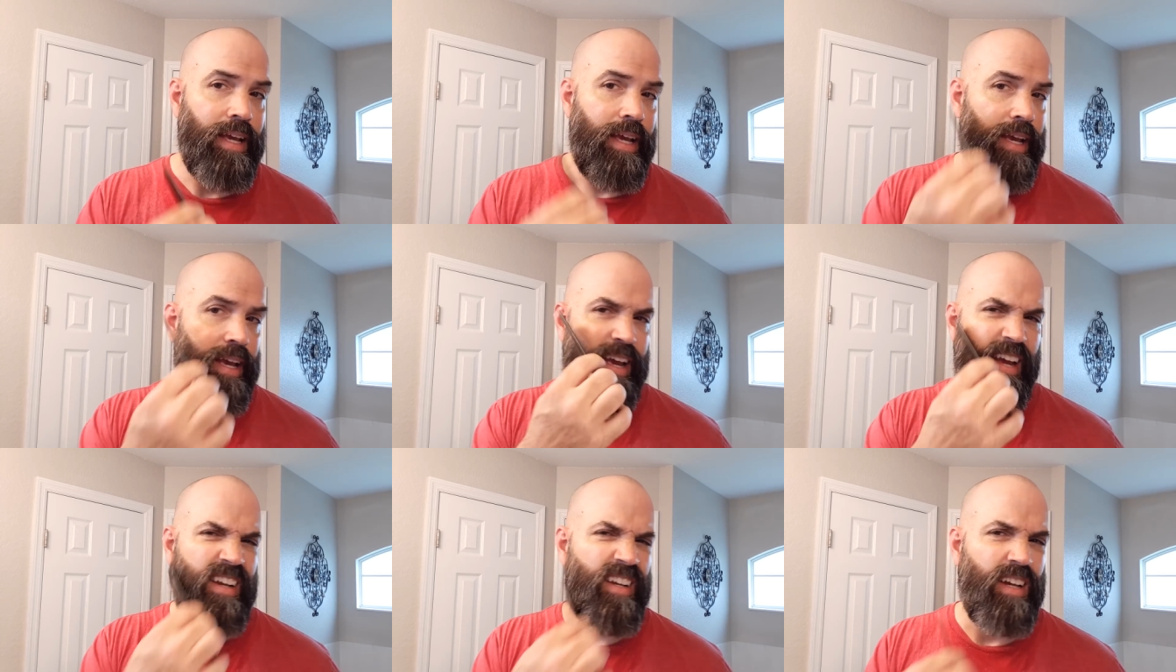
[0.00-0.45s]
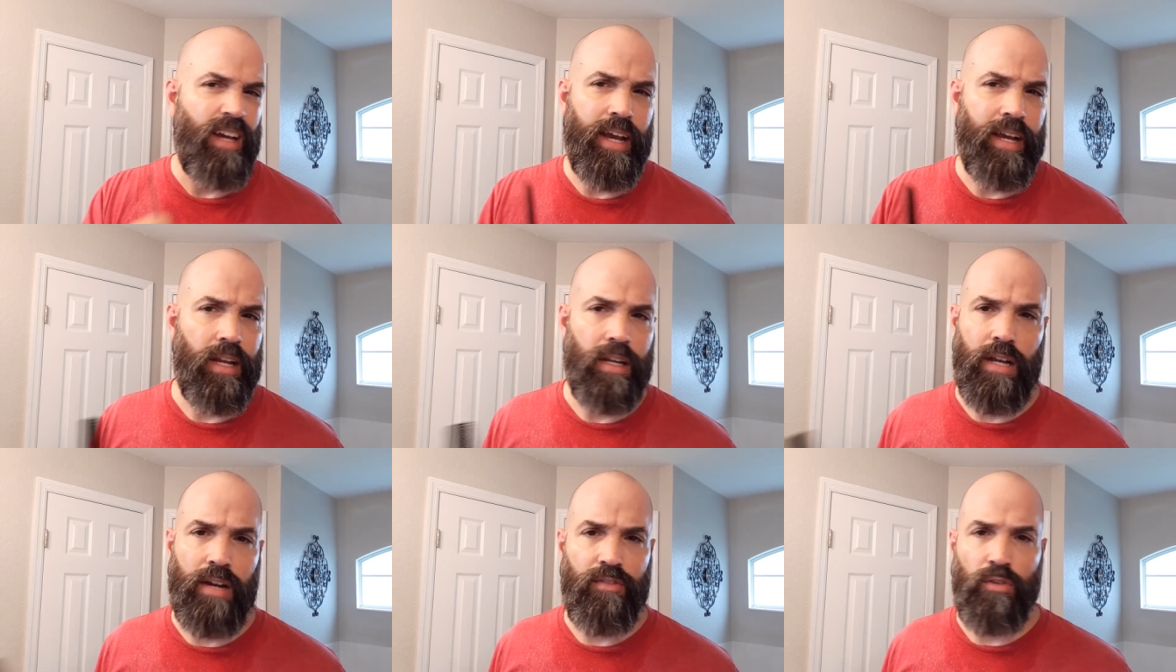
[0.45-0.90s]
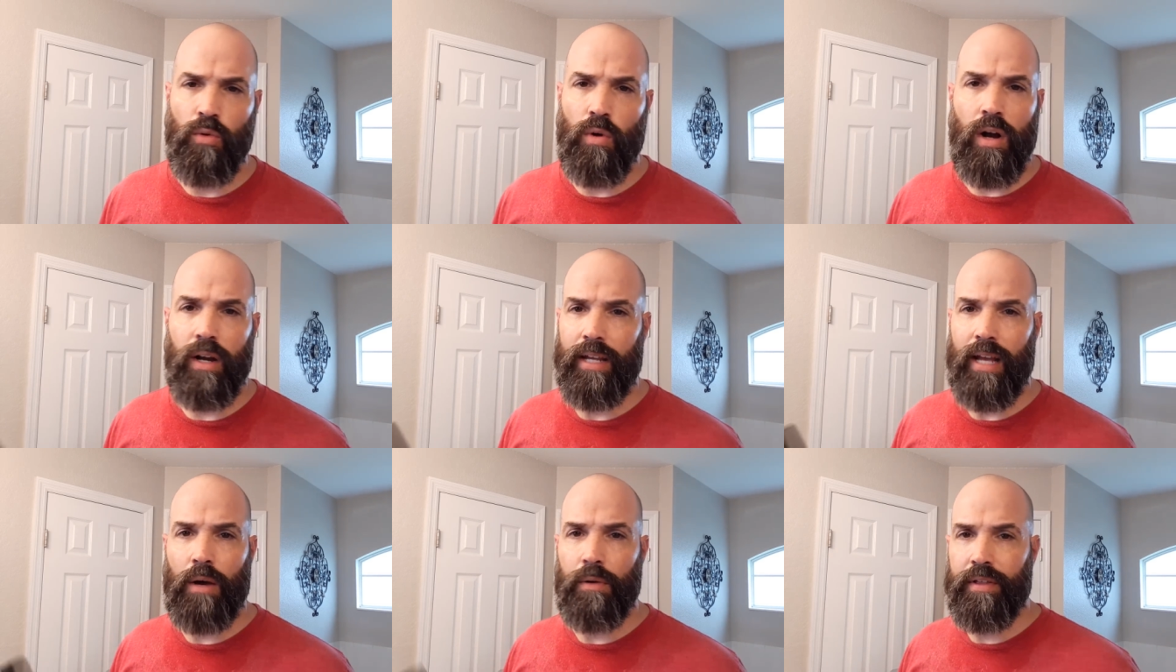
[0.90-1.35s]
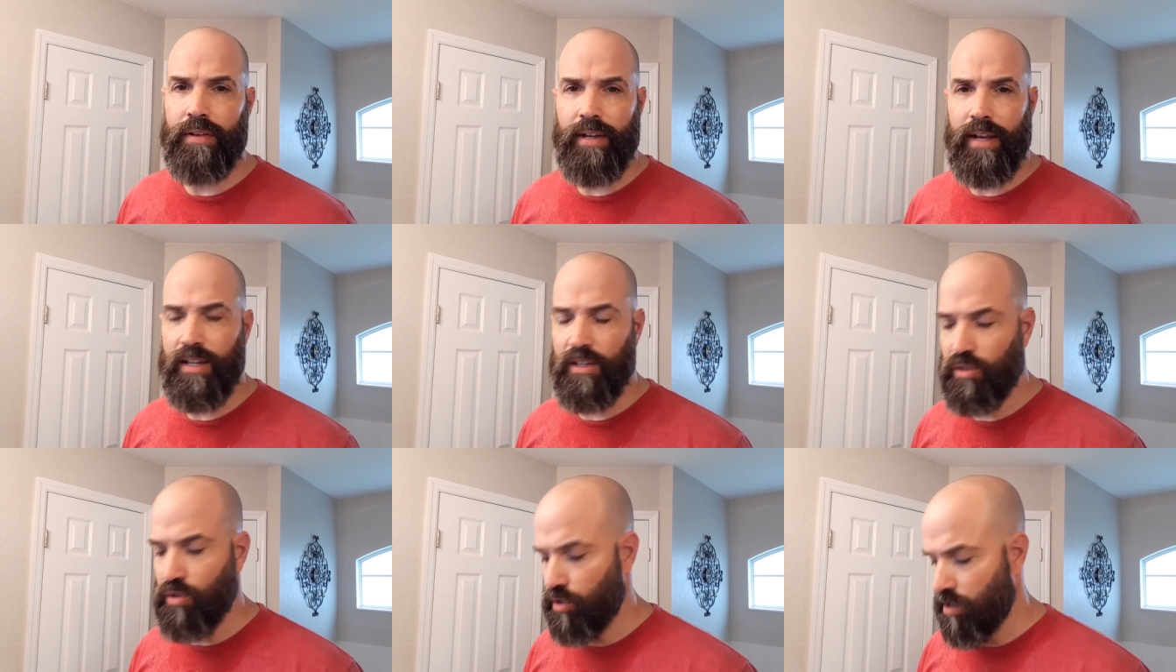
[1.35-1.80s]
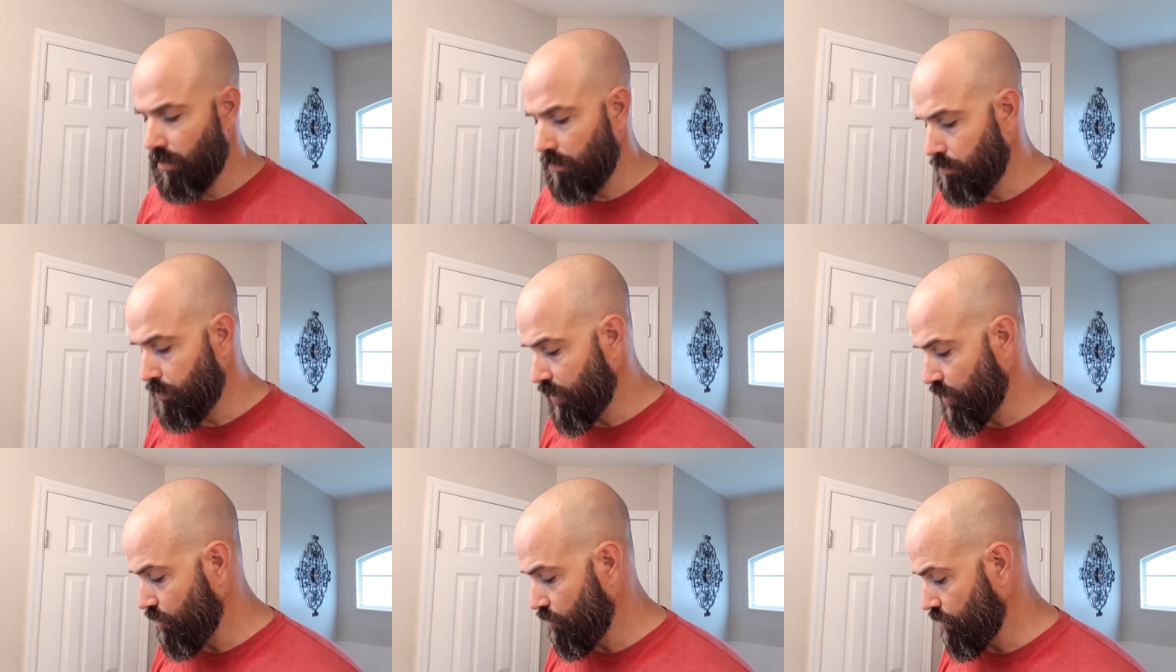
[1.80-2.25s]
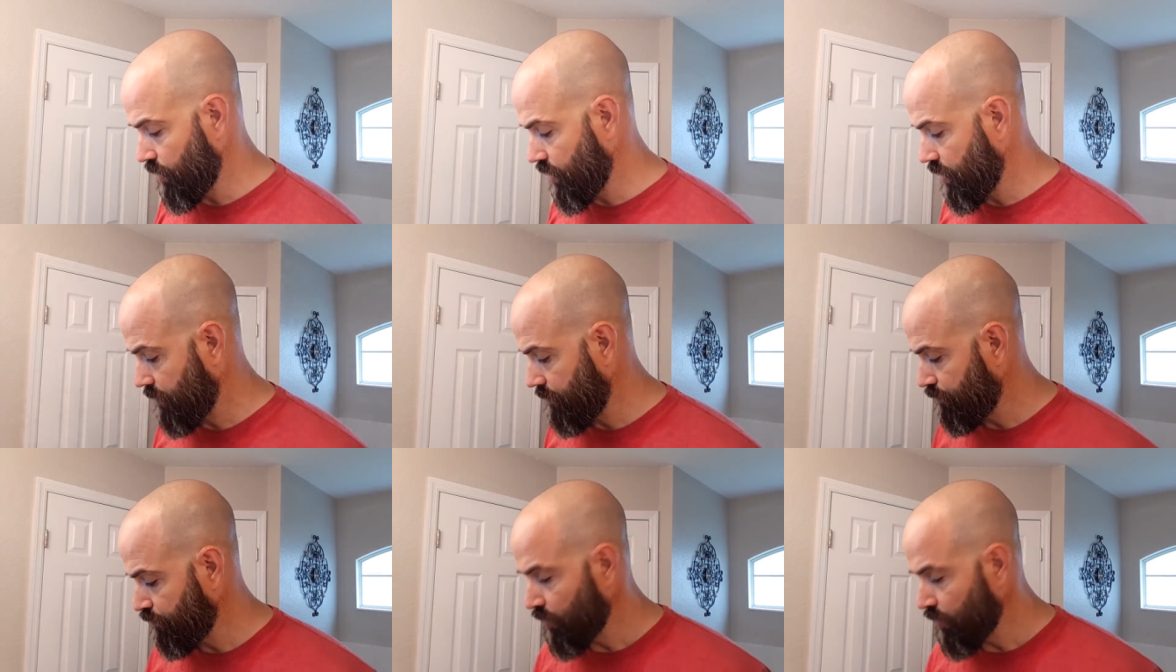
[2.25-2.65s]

and I can never walk out with a nice looking beard